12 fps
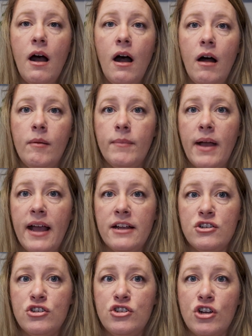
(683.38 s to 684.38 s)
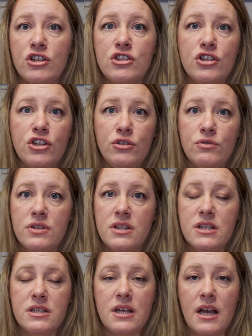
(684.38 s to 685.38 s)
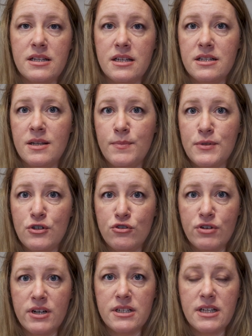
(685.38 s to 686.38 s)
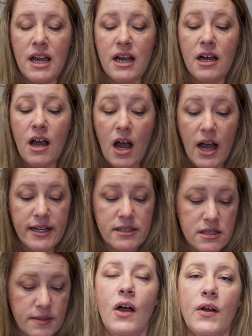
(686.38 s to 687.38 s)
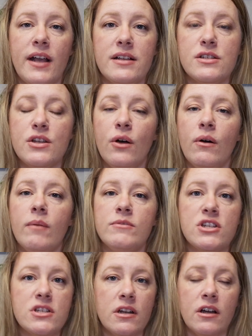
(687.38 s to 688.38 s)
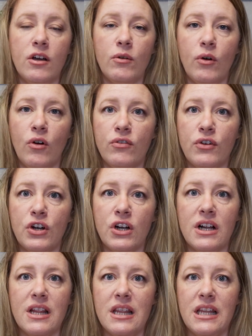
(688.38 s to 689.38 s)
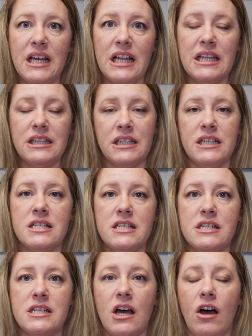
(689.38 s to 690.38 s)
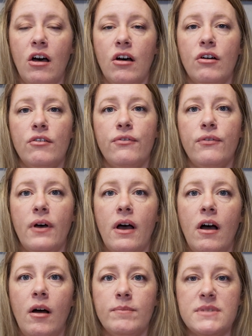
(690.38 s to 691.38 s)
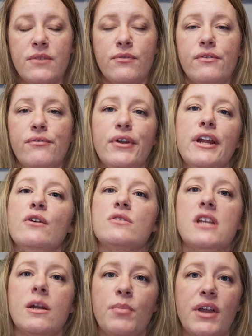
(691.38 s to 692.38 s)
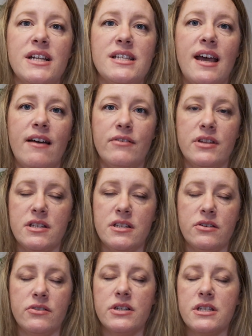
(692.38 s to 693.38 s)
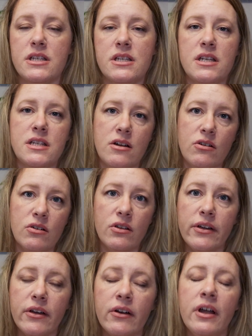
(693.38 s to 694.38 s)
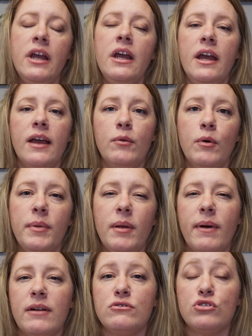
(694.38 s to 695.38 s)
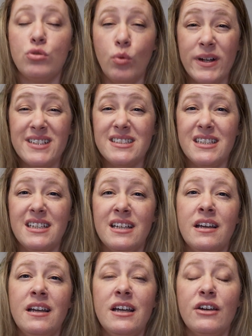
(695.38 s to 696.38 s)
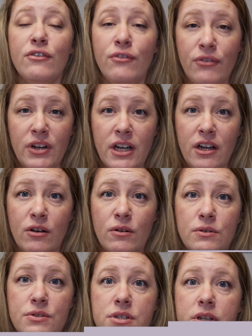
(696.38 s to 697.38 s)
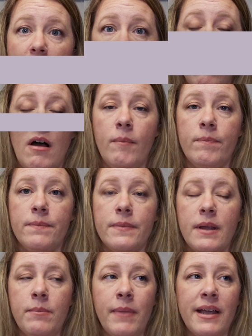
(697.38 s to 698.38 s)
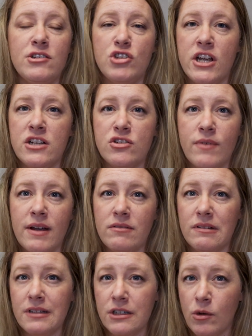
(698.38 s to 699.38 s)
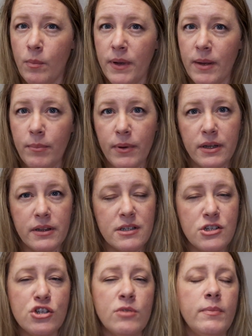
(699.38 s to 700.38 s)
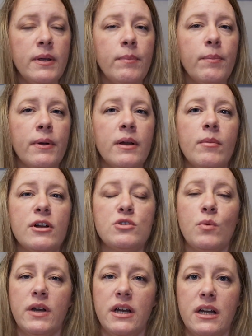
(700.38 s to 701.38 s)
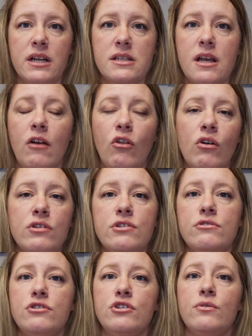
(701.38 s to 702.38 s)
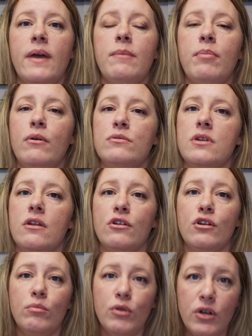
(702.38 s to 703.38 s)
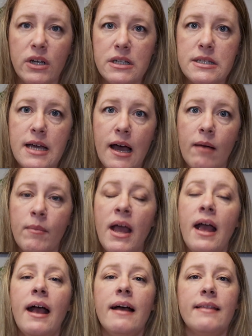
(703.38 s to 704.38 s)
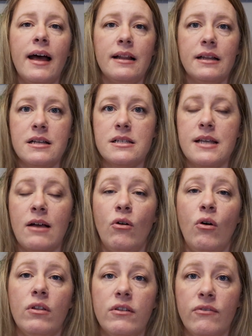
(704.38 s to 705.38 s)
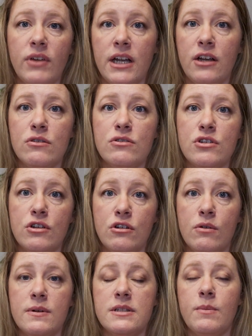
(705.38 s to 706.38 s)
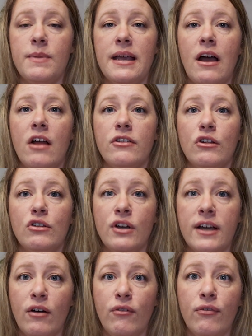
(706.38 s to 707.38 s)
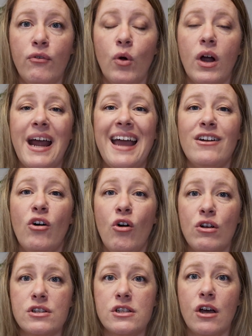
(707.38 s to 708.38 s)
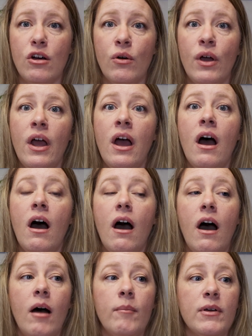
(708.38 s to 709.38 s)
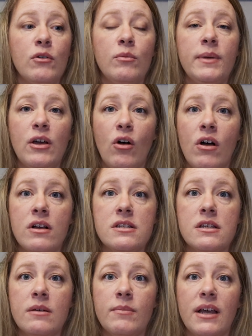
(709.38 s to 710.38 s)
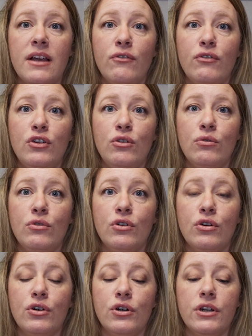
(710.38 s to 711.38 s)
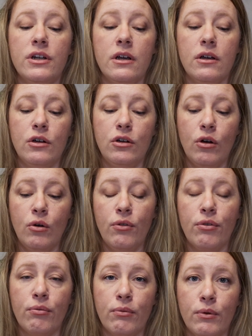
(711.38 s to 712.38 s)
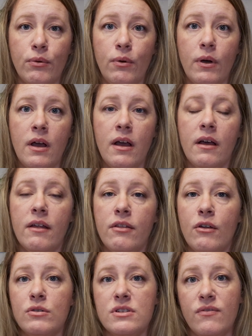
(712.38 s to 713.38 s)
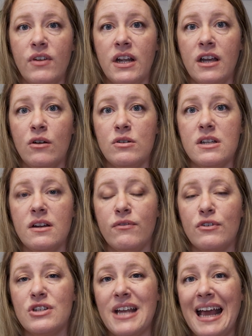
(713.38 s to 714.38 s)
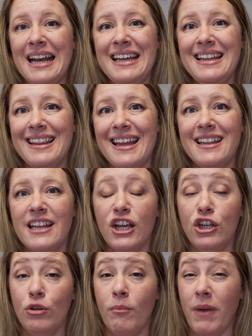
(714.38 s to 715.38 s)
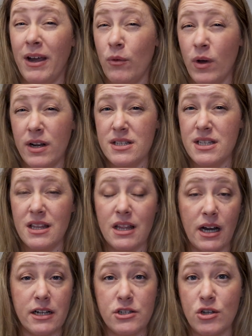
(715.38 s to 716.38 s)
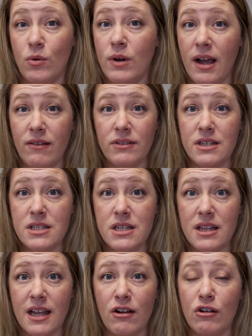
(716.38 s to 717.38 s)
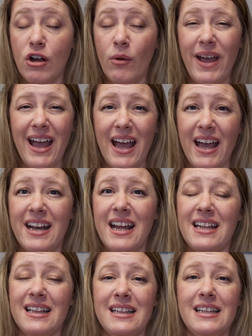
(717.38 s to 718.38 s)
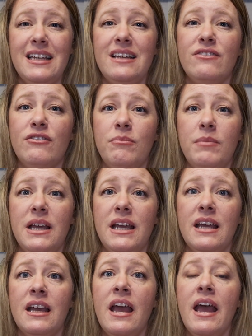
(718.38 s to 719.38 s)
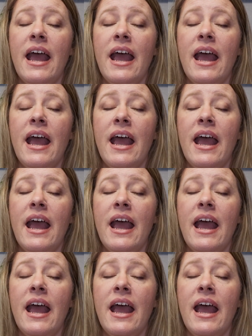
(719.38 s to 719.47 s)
um, and just use this as a tips and tricks and guides. Okay, so I'm just gonna go over the list of um, different videos that I plan to have in this series. As I said earlier, it will be about twenty videos. Um, it may change around a little bit, but this should be pretty much what it is. I'll also do a post on the community tab that lists out all the videos so you know what to be on the lookout for. And also, um, it would be awesome if you could go through those videos, and if there's anything that you might want to see that I don't have listed there, go ahead and leave me